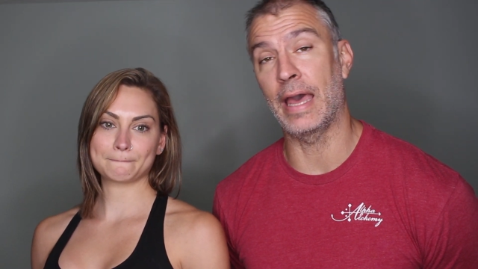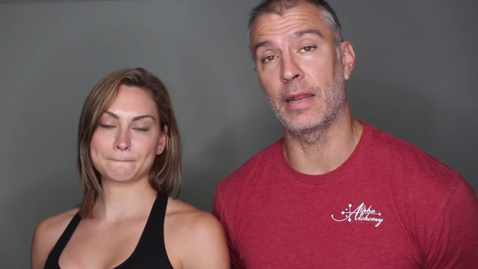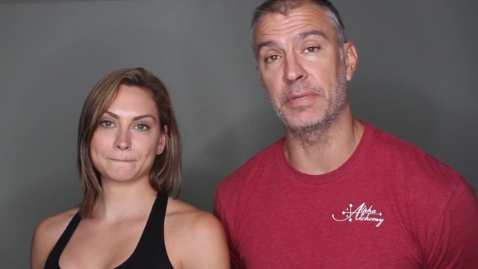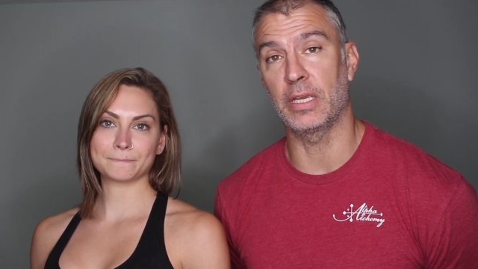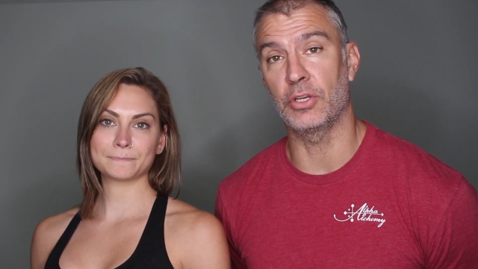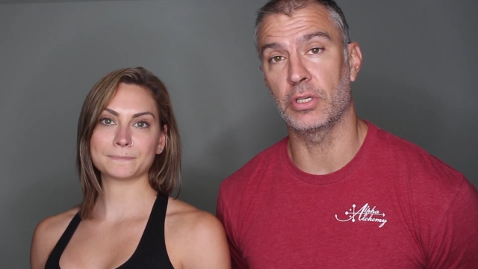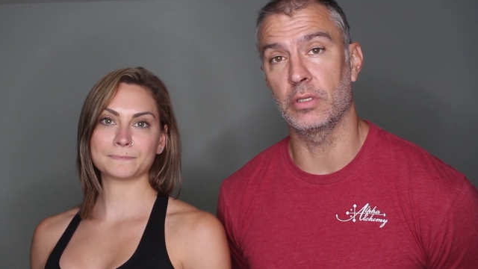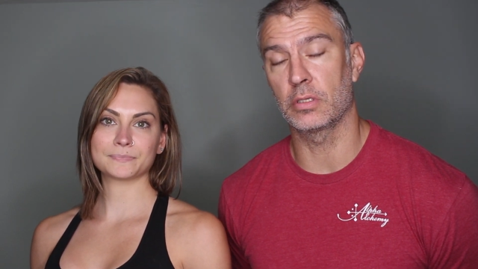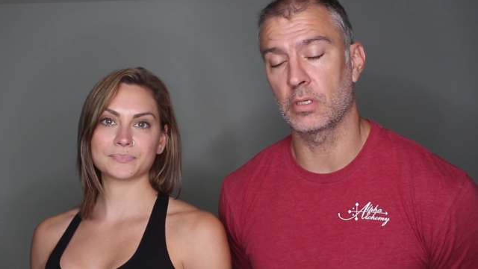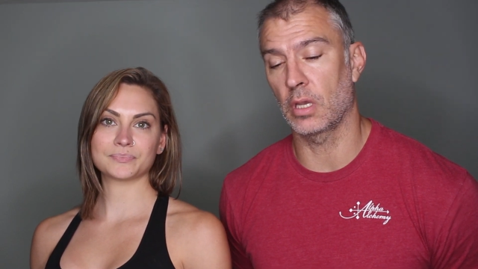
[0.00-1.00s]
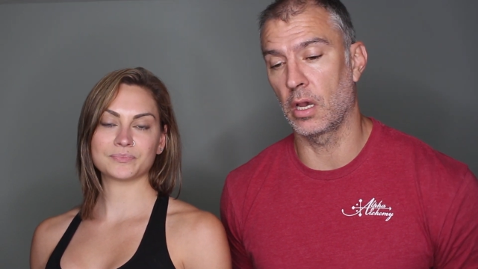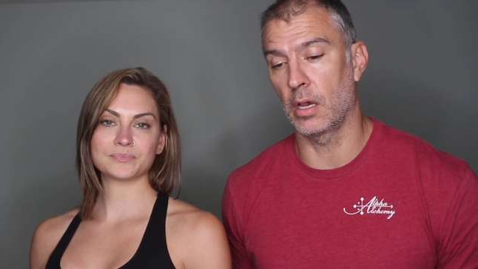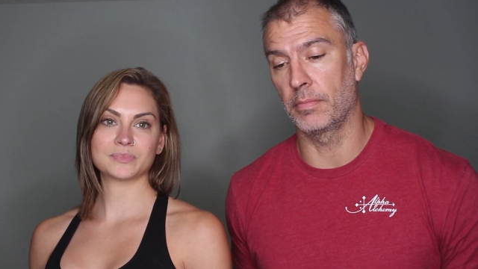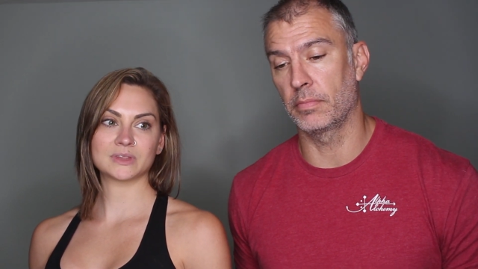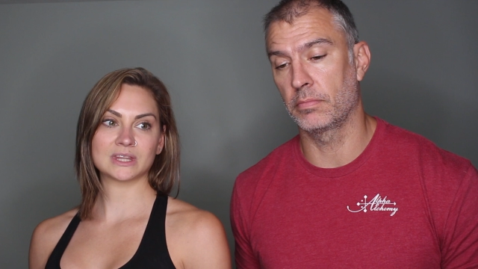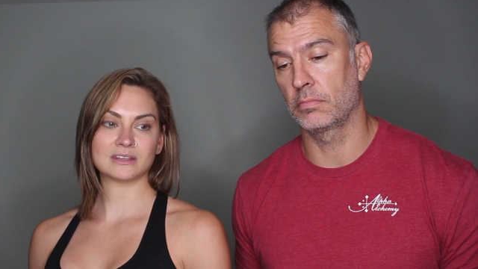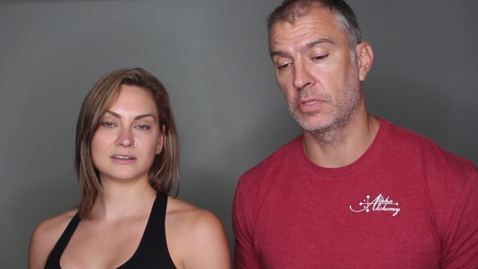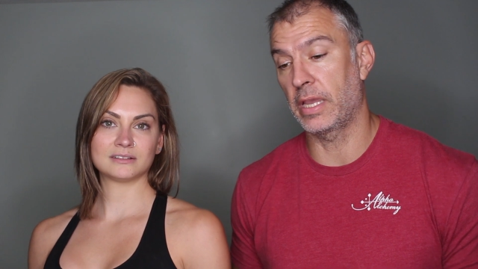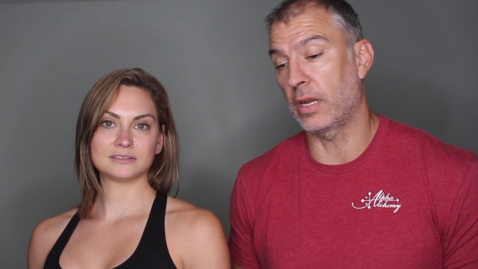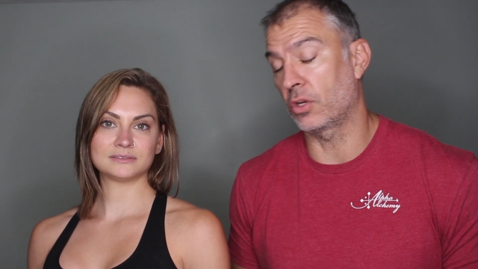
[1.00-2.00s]
Speaker 1: adaptations to
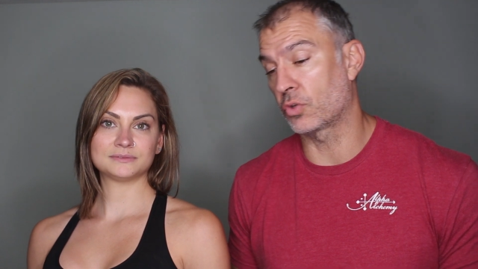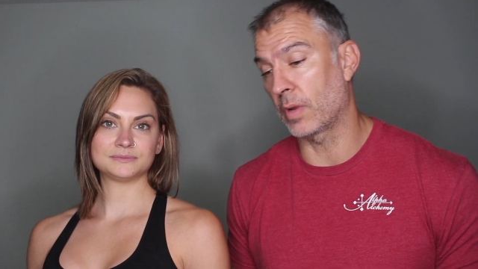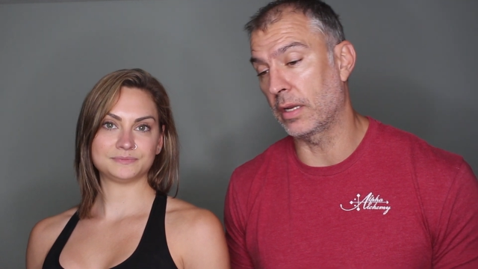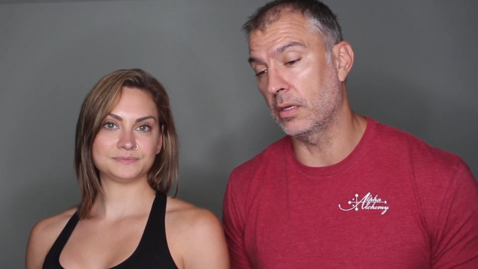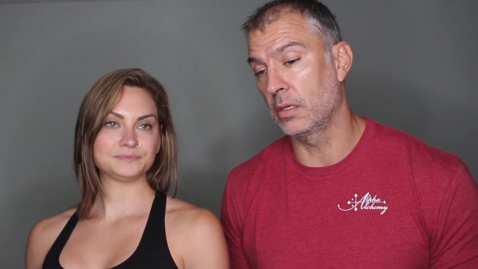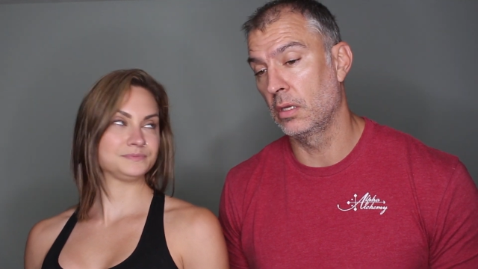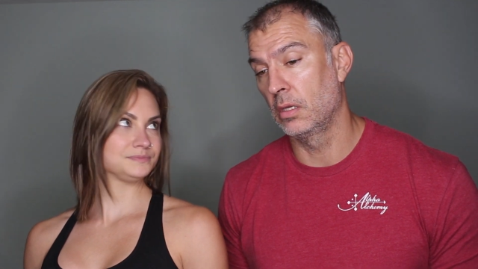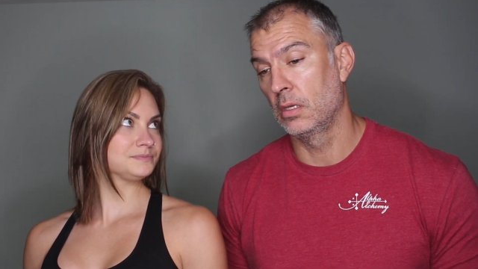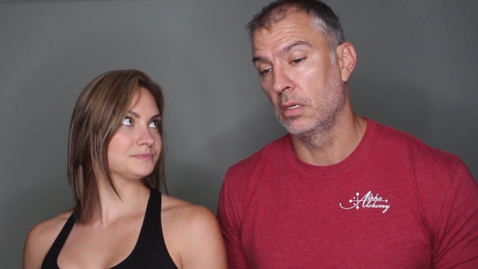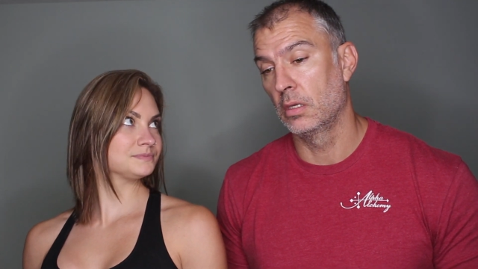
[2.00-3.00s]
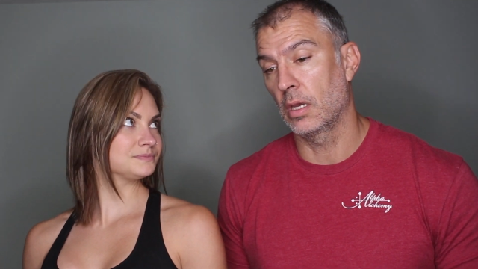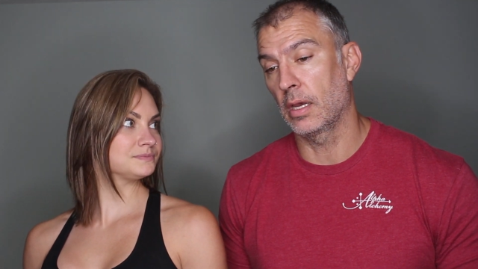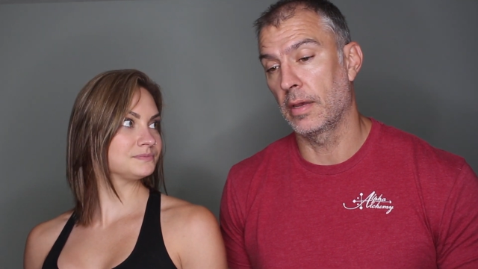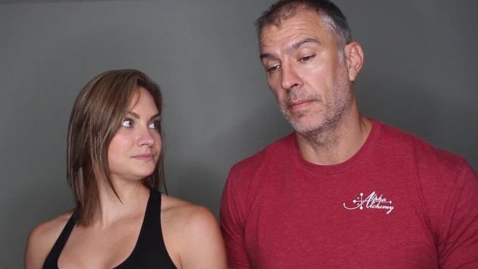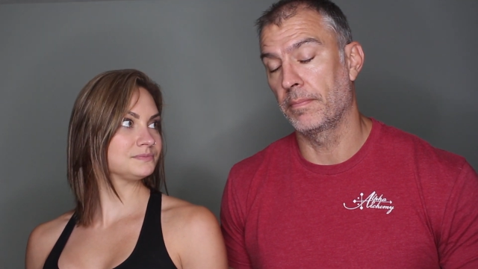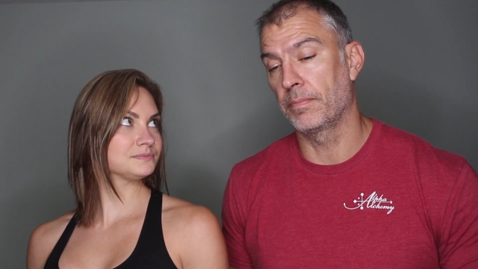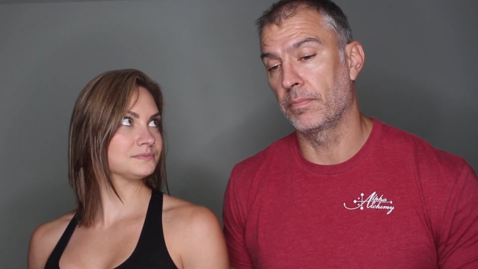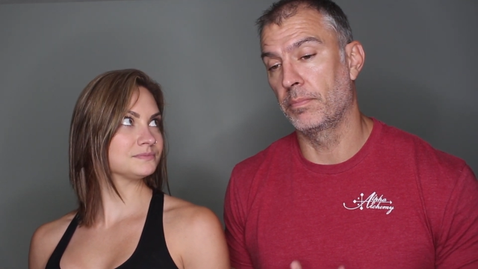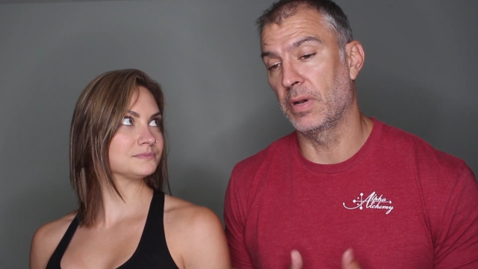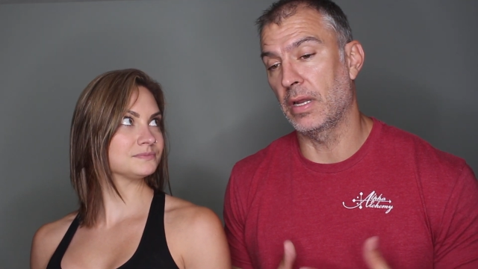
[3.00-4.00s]
getting shredded,
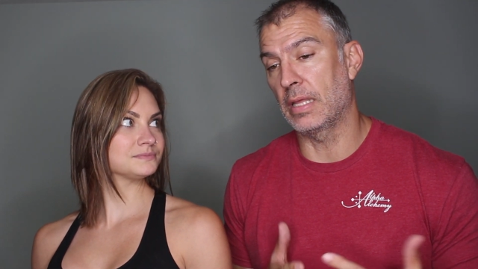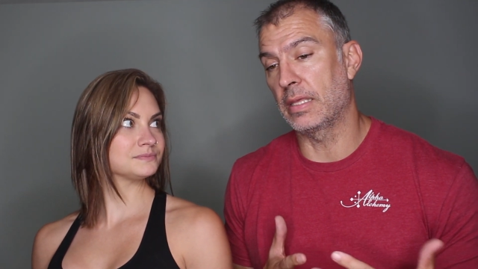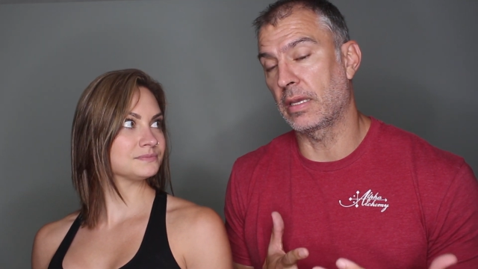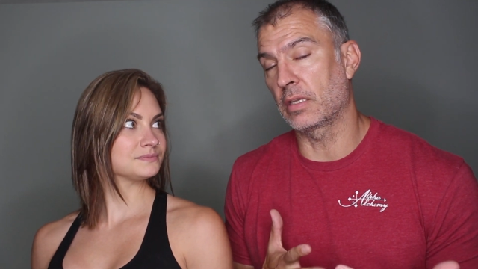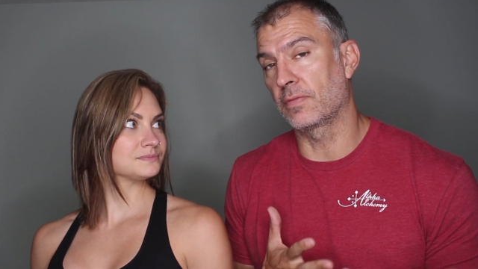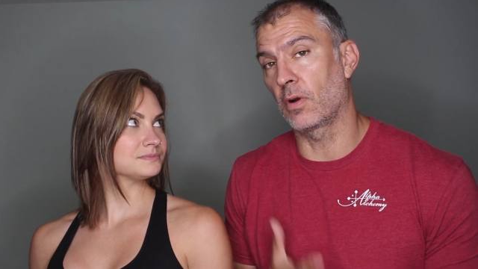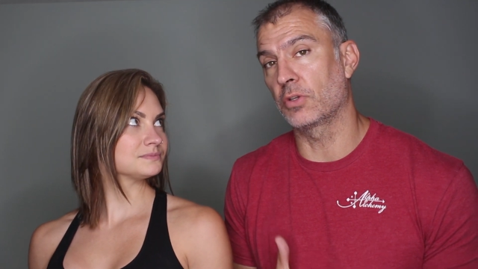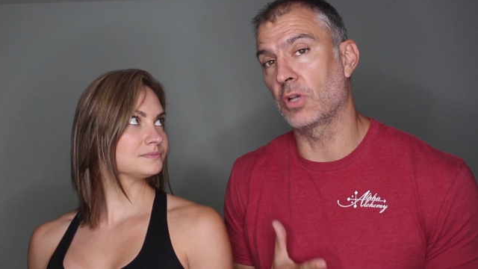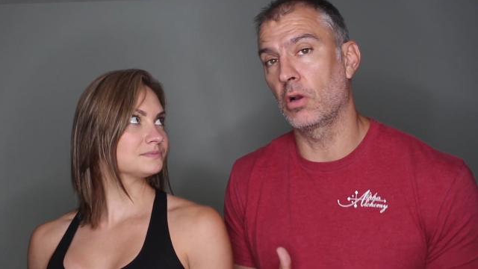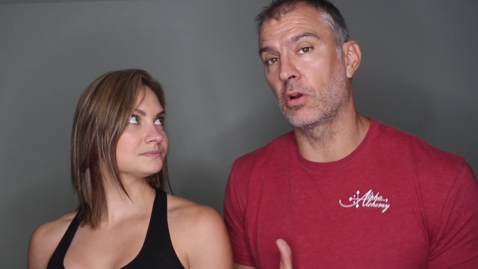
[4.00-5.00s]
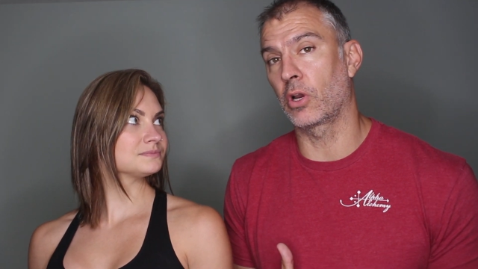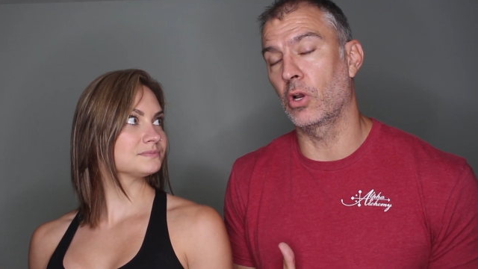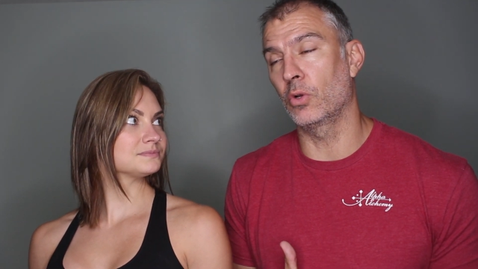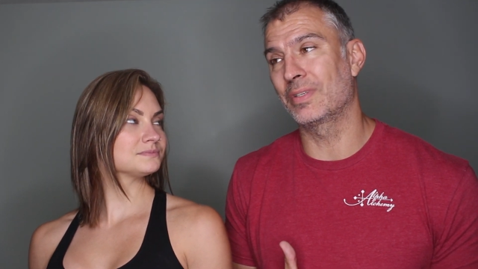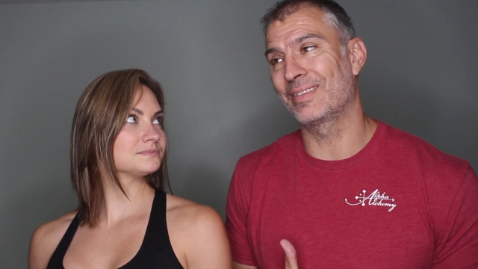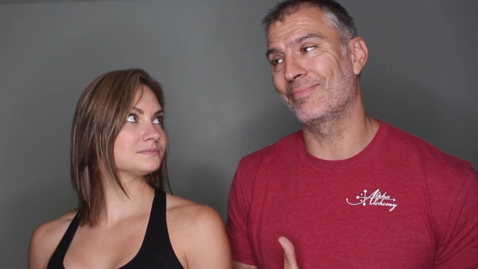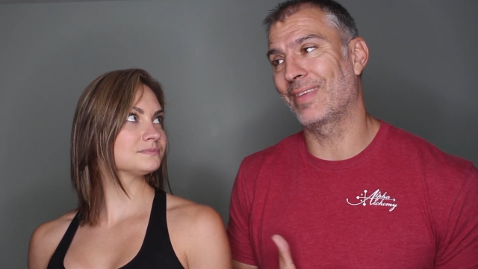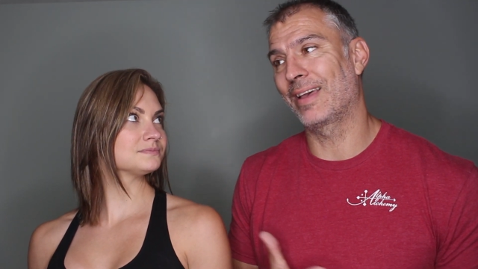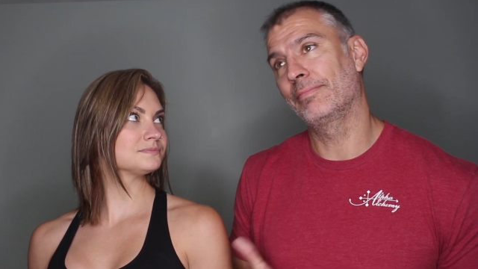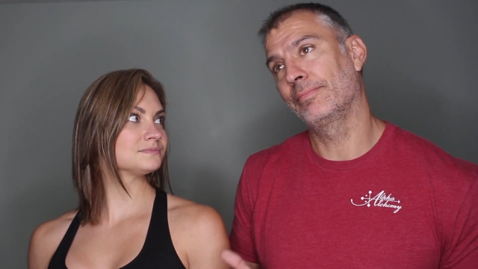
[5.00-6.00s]
but I think as far as hunger goes,
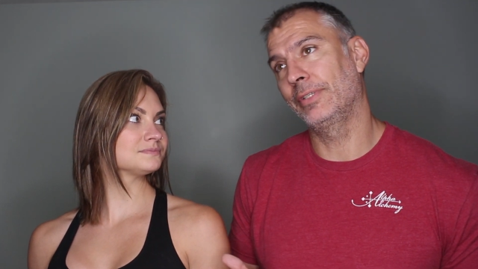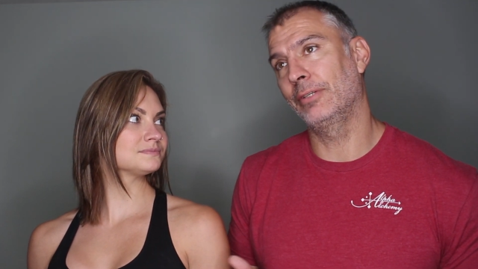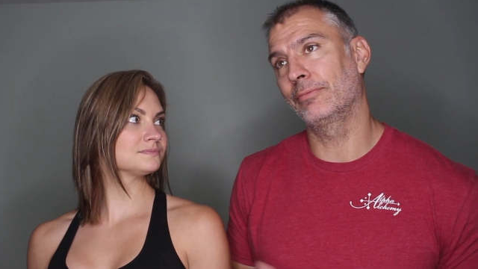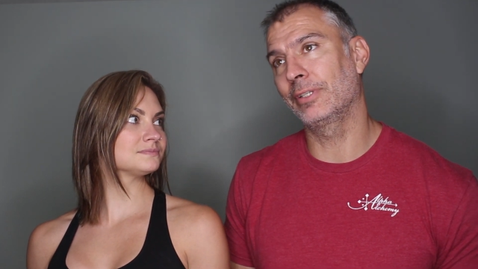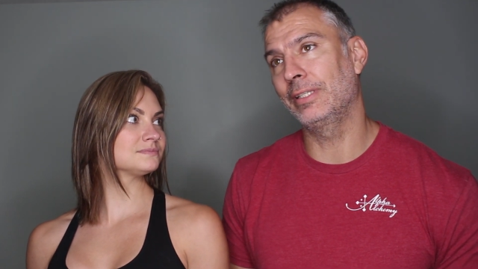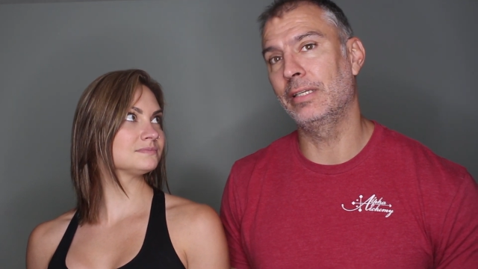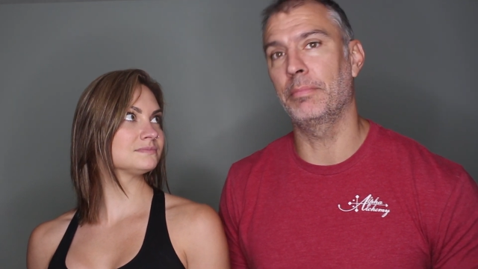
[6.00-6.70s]
you don't really need